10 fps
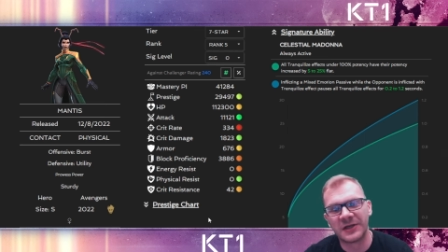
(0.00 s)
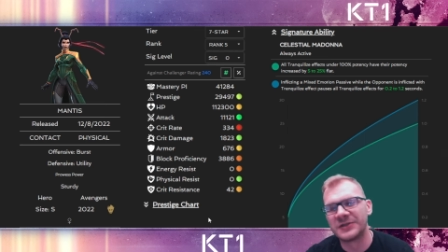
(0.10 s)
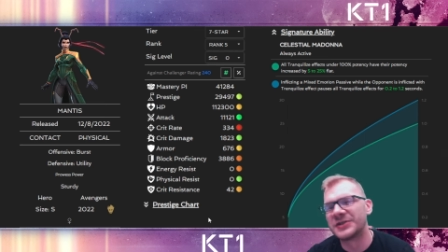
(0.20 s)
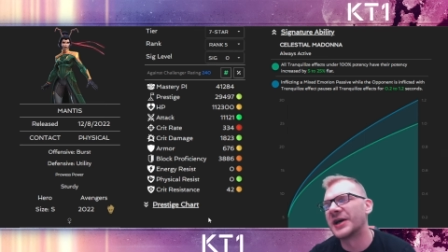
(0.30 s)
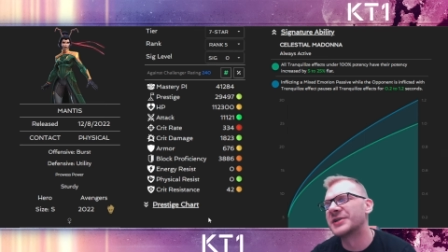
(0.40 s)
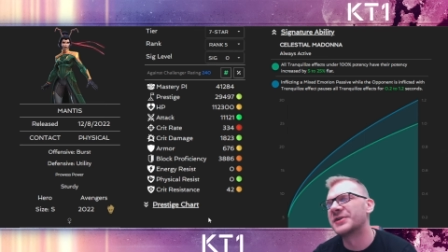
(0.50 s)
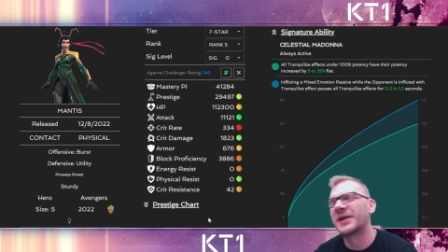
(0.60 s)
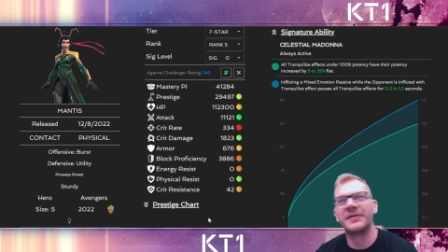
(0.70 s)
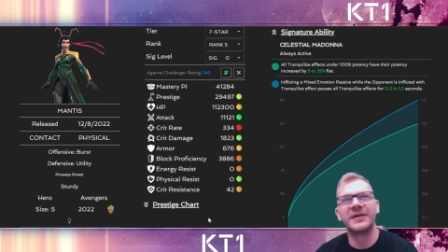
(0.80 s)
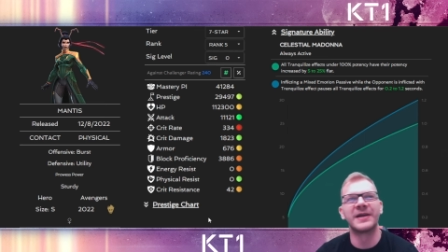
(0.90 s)
charge your
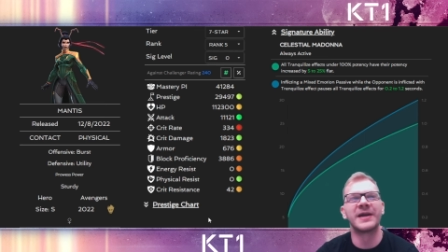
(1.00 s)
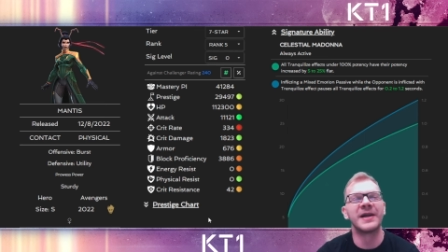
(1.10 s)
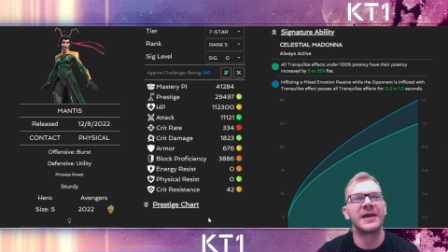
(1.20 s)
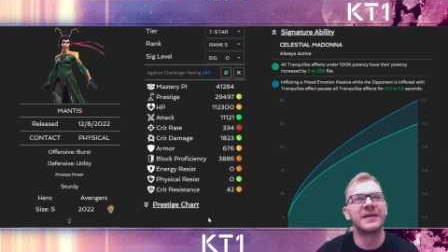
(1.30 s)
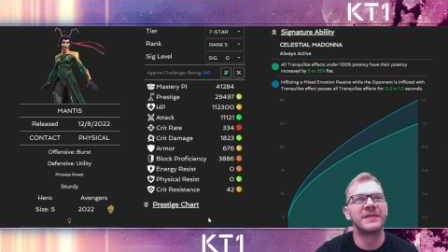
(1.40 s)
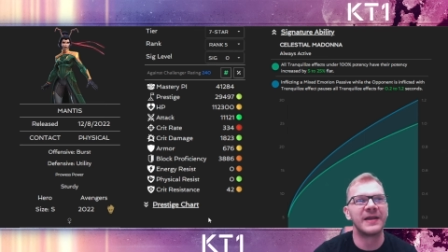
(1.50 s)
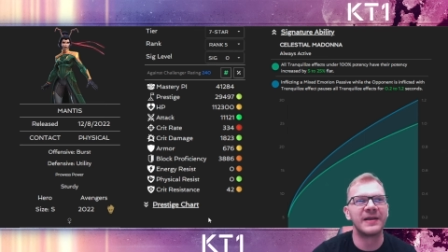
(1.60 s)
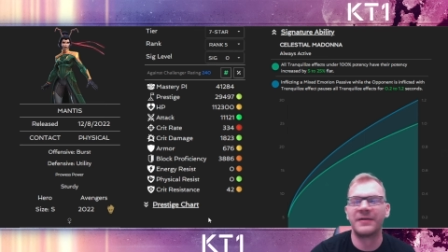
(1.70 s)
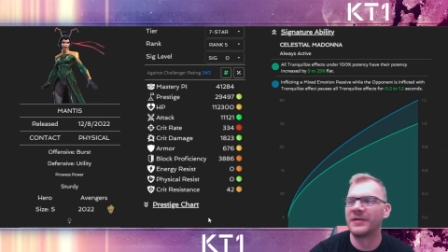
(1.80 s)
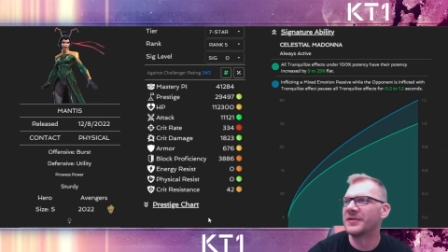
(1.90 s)
heavy attack again and then
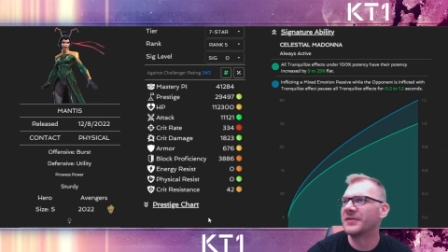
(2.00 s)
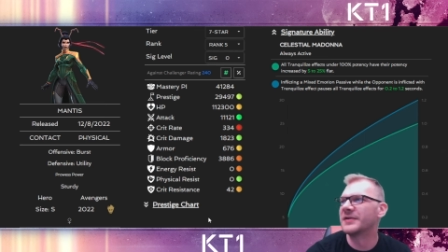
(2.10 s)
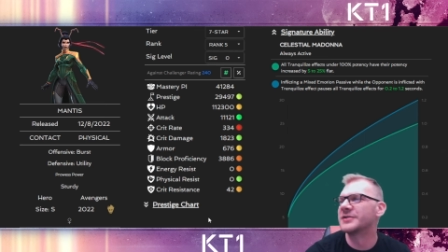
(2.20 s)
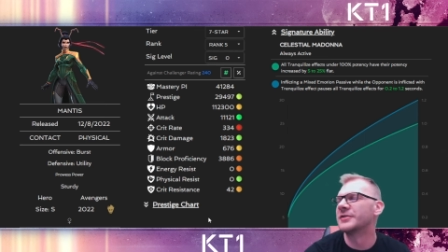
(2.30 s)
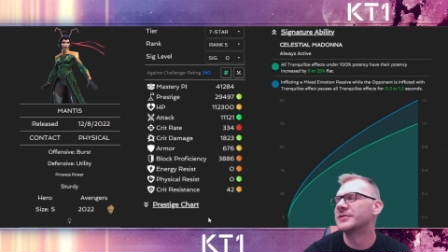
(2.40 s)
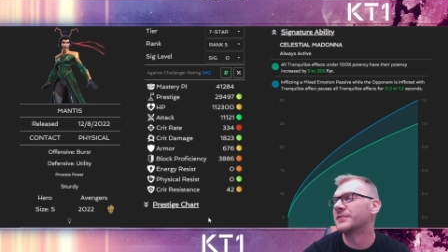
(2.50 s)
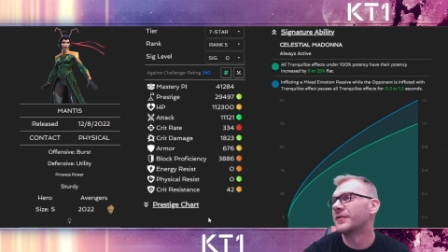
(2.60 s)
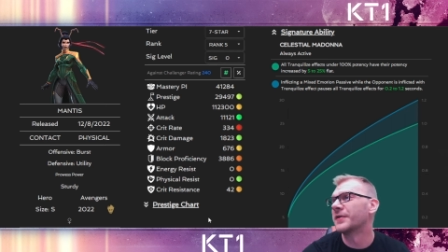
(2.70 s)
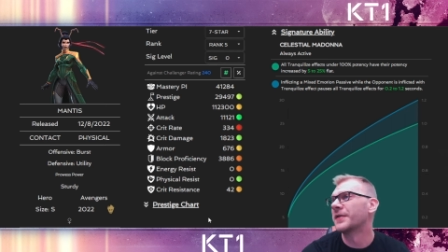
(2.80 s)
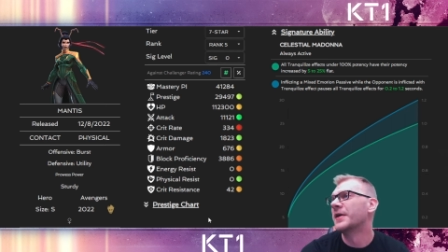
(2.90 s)
level 2 and so on and so forth